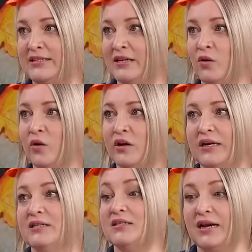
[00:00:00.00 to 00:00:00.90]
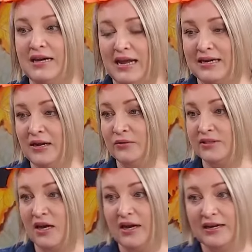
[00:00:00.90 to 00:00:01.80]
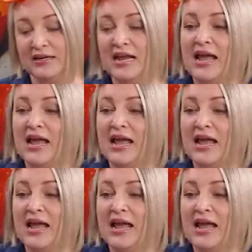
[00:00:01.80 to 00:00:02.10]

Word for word: decor inside and outside.